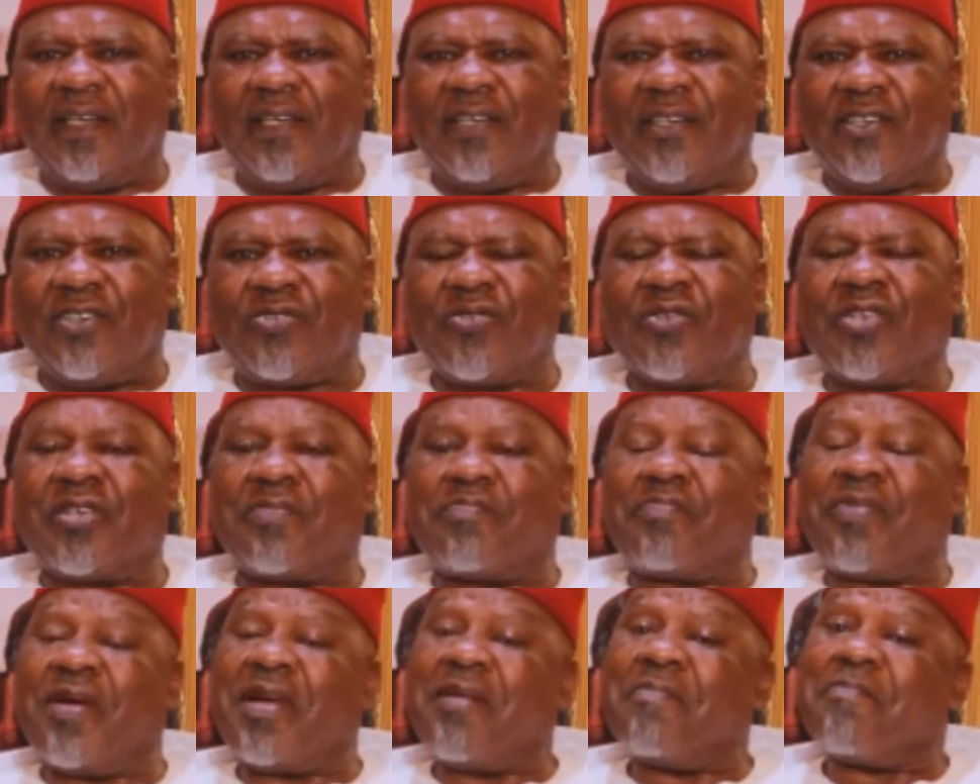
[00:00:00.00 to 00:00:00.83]
So the
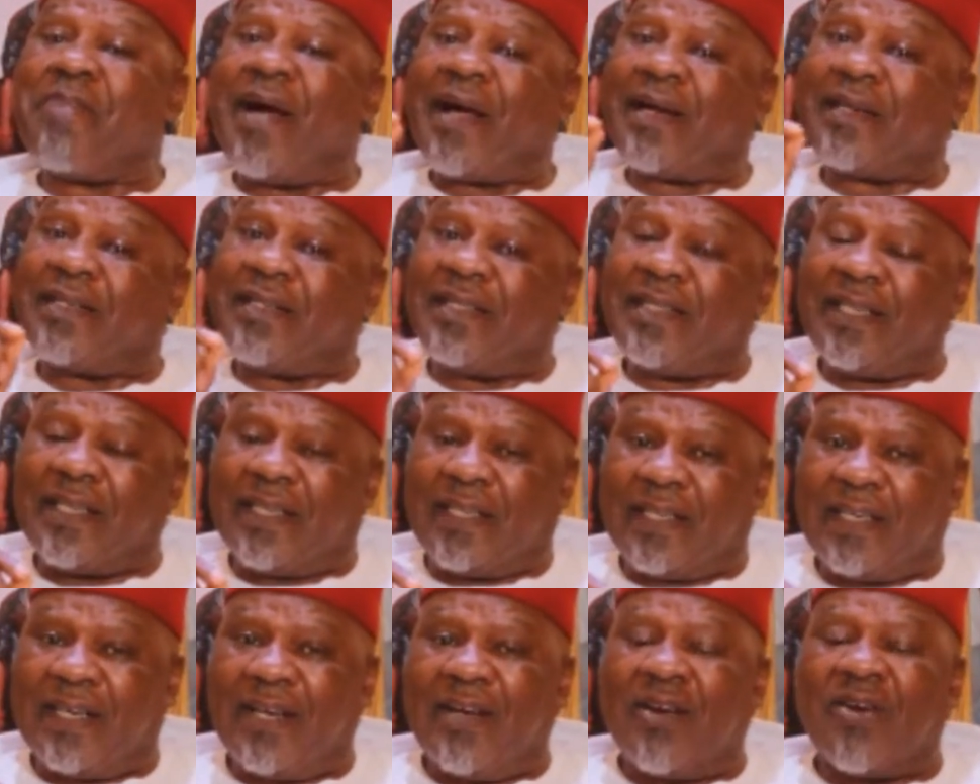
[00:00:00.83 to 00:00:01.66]
payback
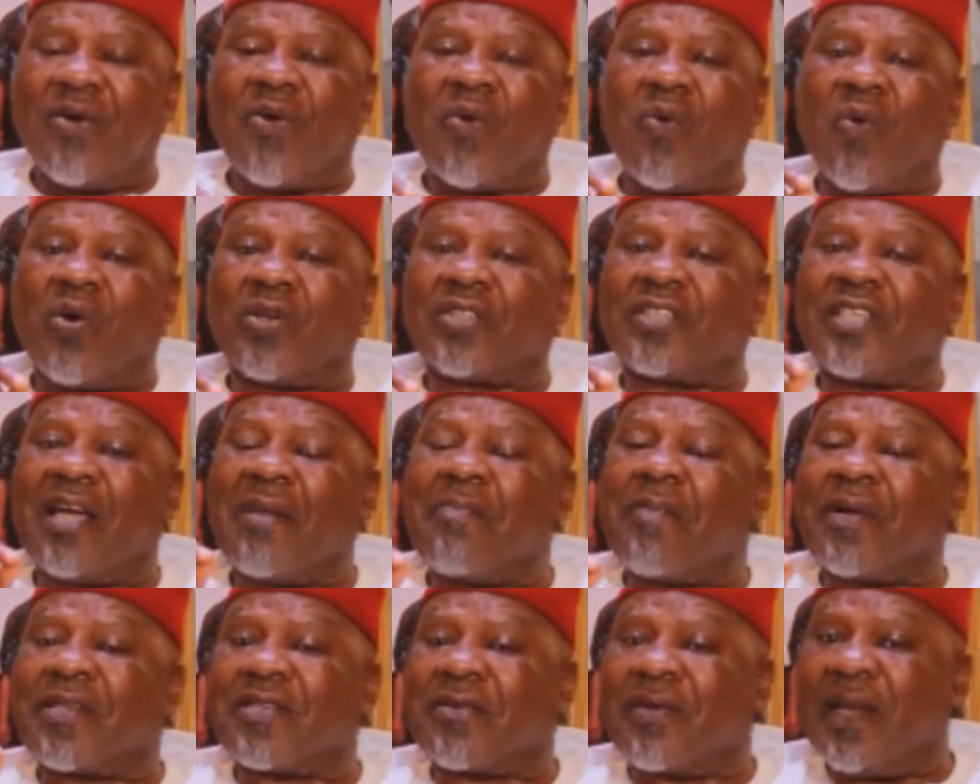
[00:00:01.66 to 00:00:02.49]
day was
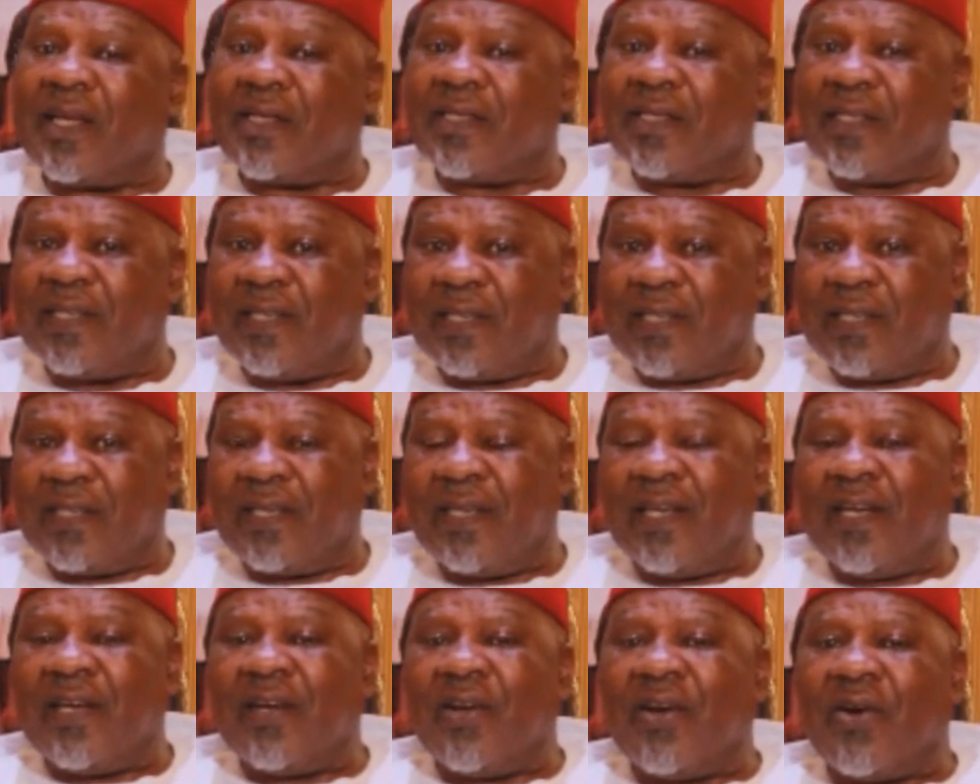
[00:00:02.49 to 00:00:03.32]
that particular day
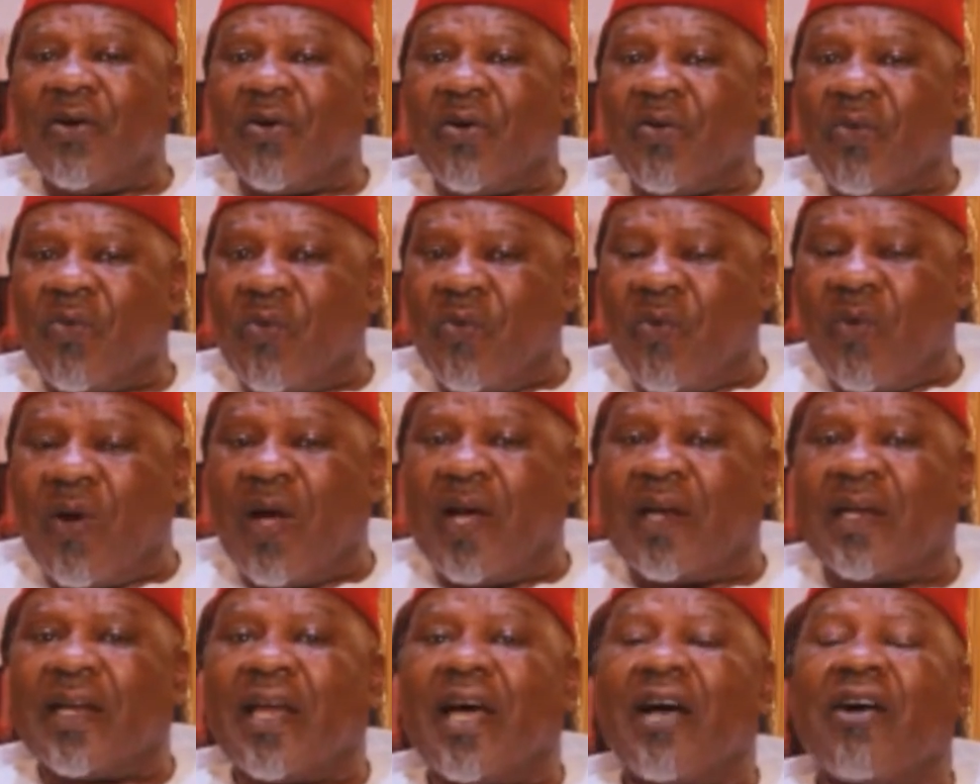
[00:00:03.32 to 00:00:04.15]
we
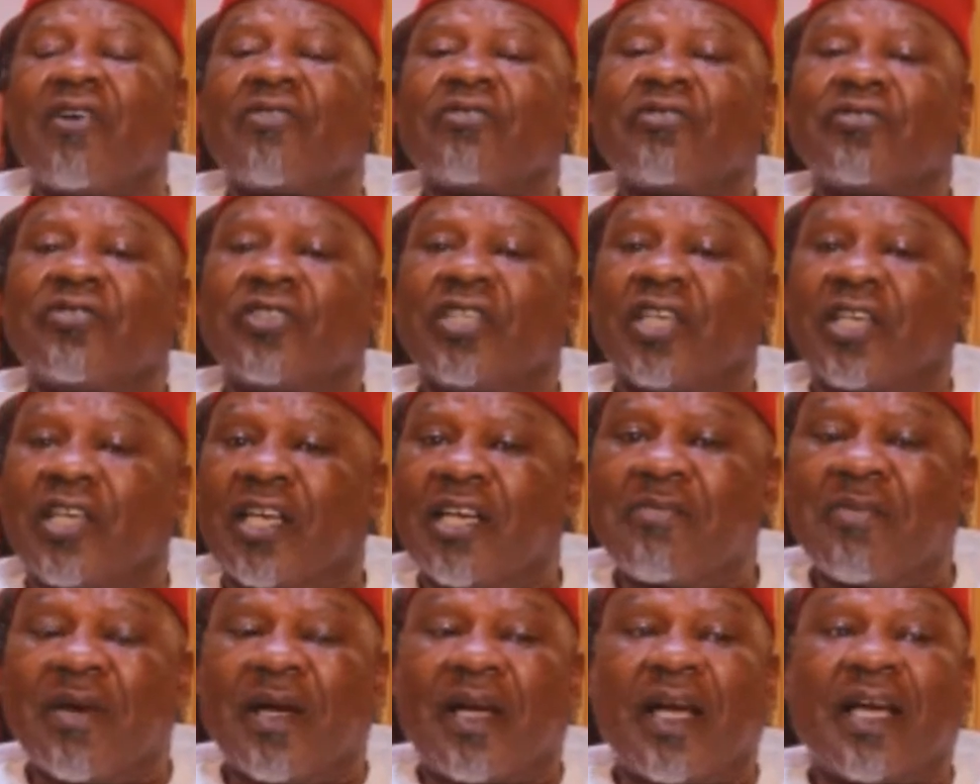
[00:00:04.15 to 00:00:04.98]
were now, the
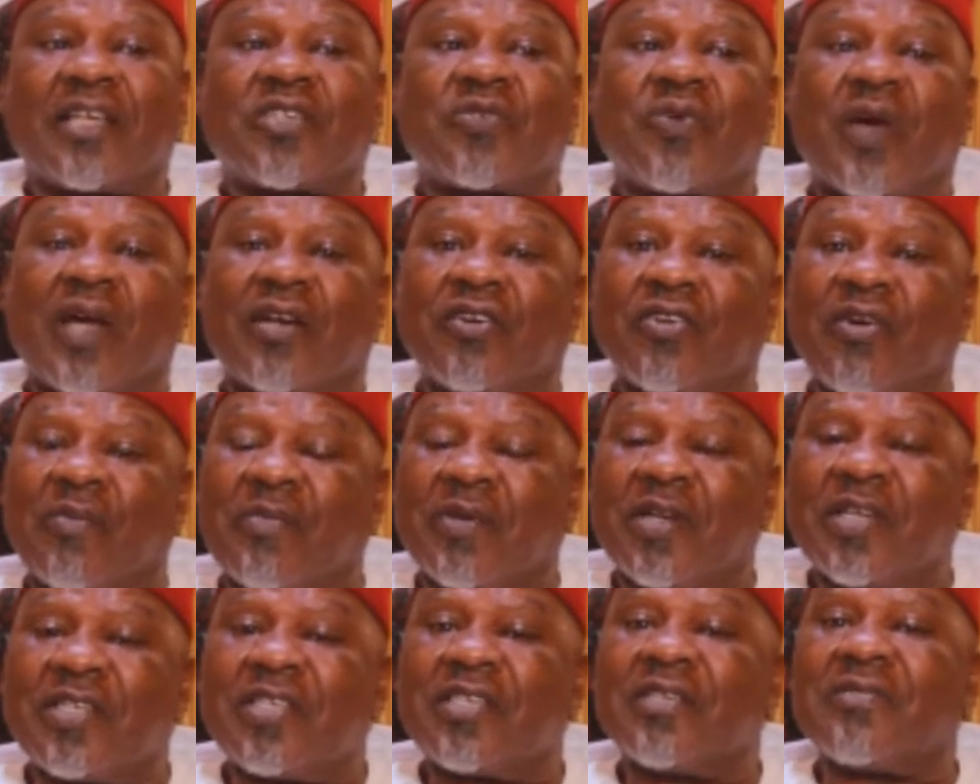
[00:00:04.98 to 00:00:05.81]
kingmakers were
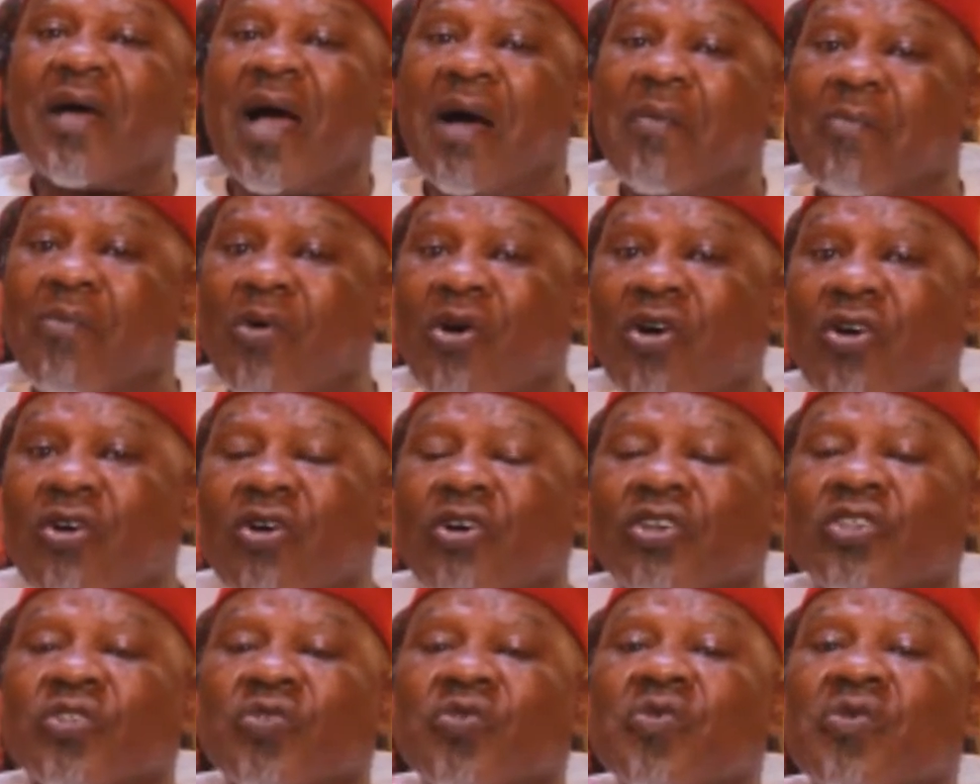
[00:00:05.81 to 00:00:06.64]
nominating among
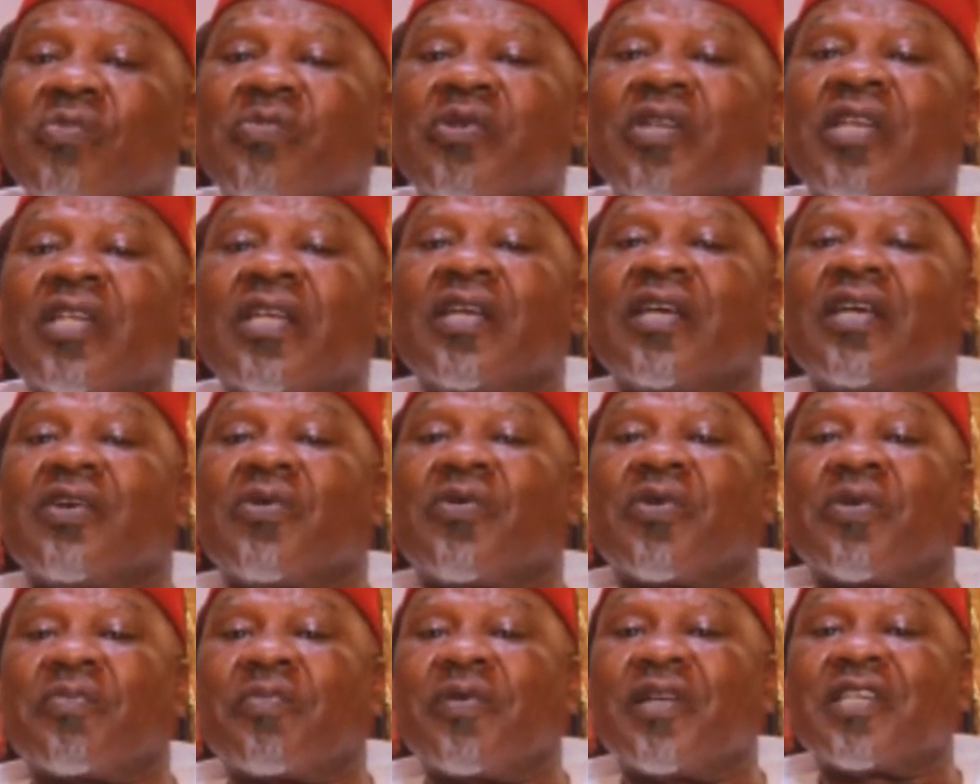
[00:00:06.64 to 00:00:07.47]
us who would
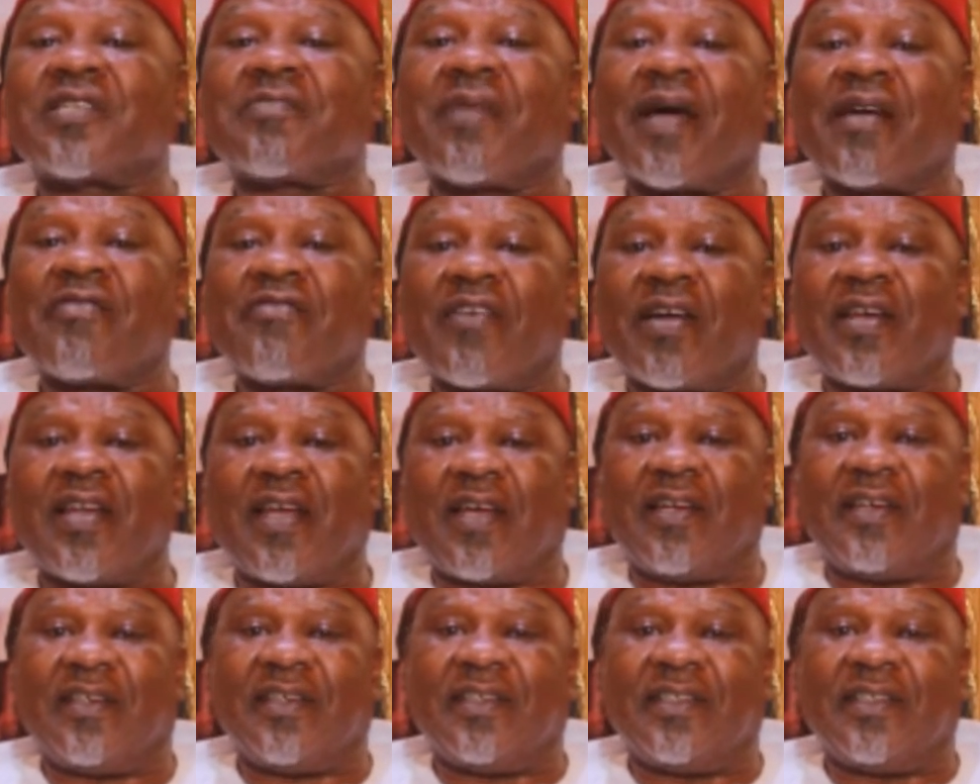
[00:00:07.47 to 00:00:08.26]
replace my father.